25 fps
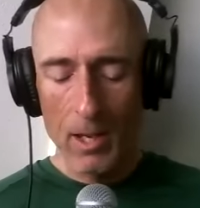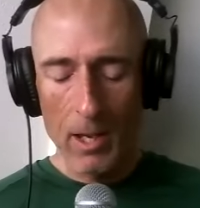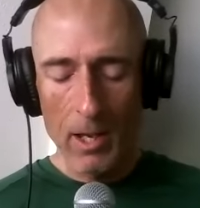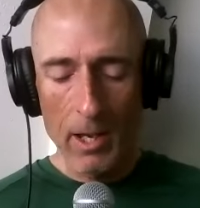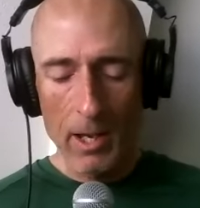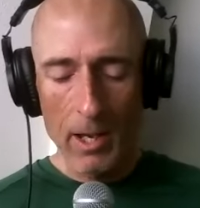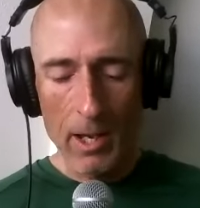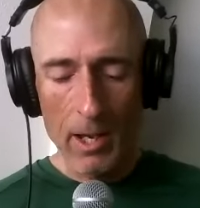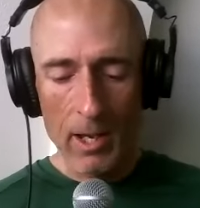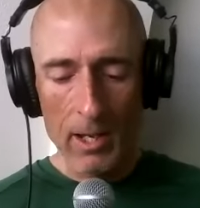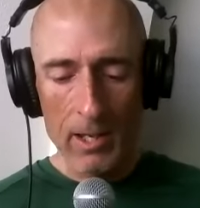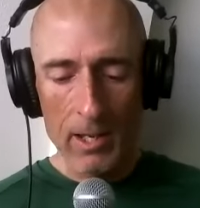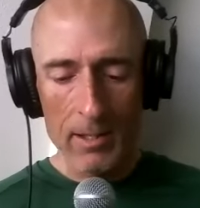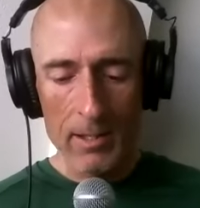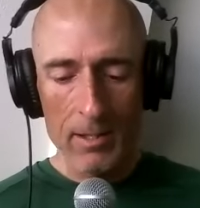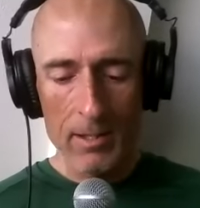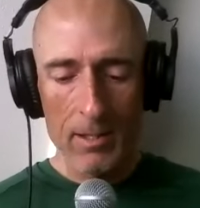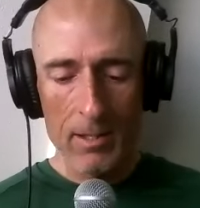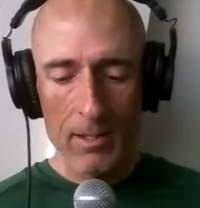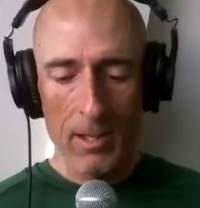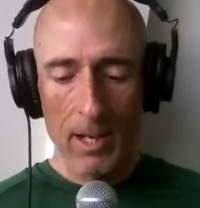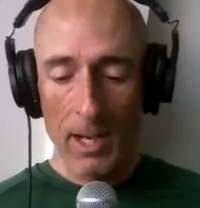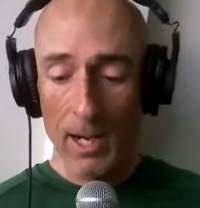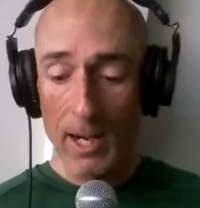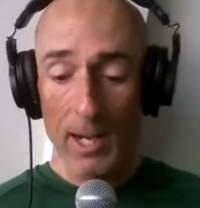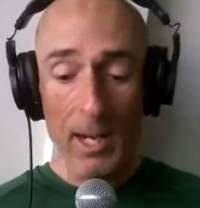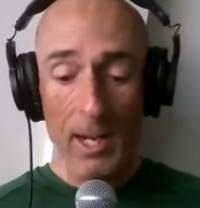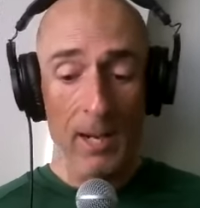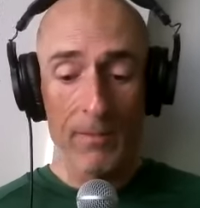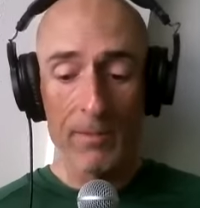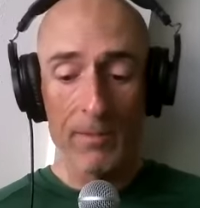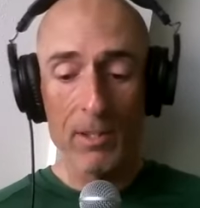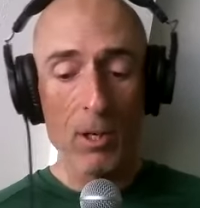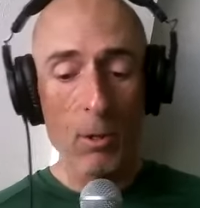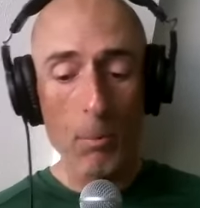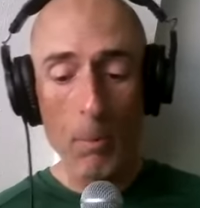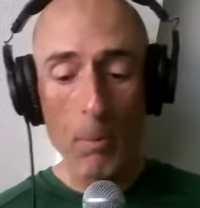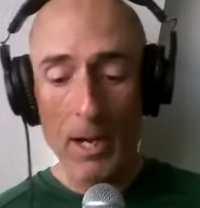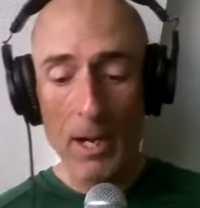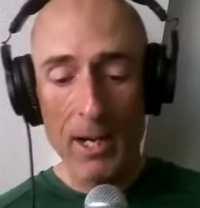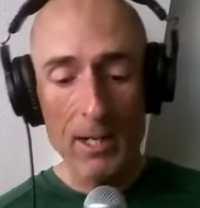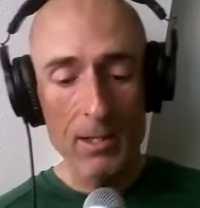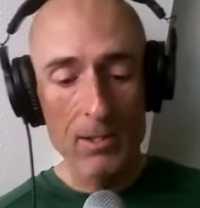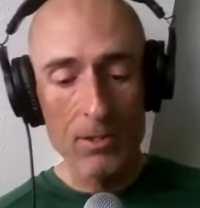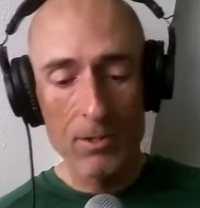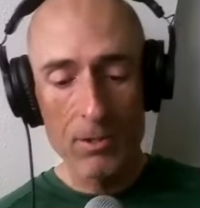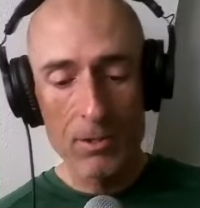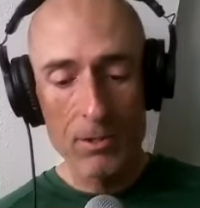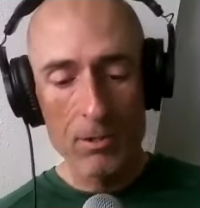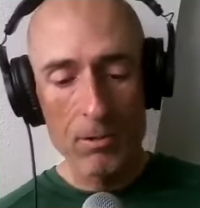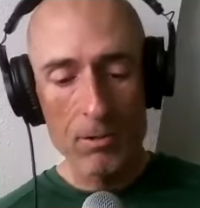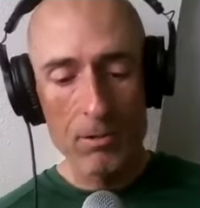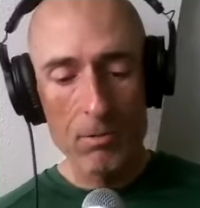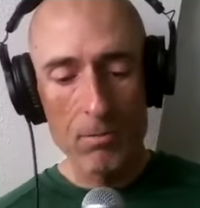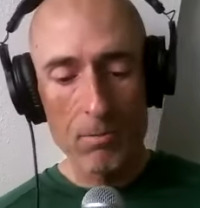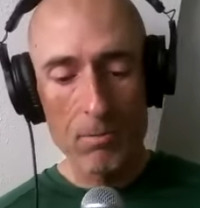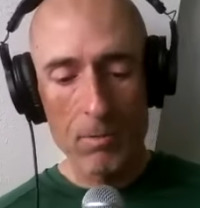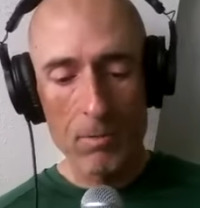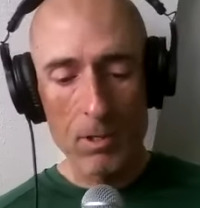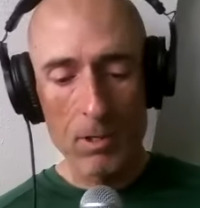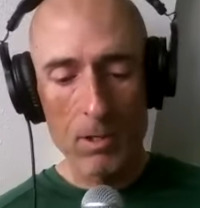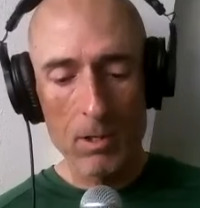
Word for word: And I have to go back to